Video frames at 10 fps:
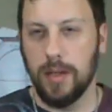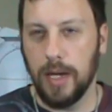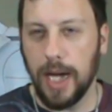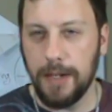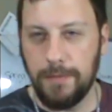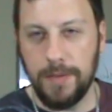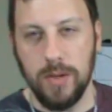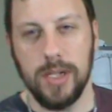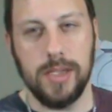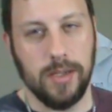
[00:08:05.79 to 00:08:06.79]
I
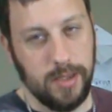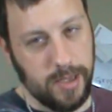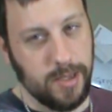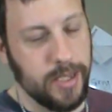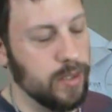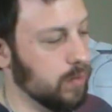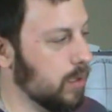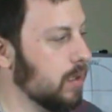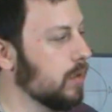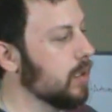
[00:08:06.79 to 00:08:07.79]
focus on this year
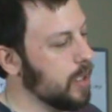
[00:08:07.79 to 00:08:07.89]
long.